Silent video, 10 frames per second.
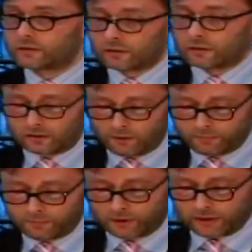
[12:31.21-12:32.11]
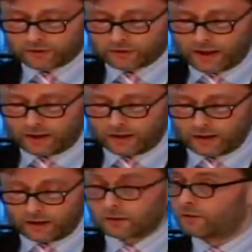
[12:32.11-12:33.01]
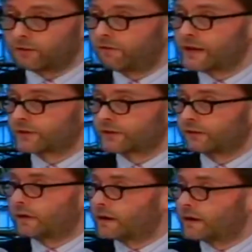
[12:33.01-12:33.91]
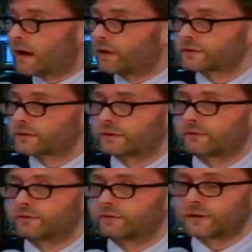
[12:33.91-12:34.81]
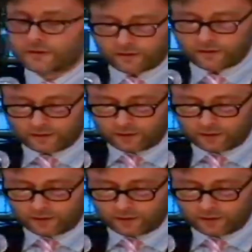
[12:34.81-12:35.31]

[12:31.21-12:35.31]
in the newly elected Superior General Everard Mercurian,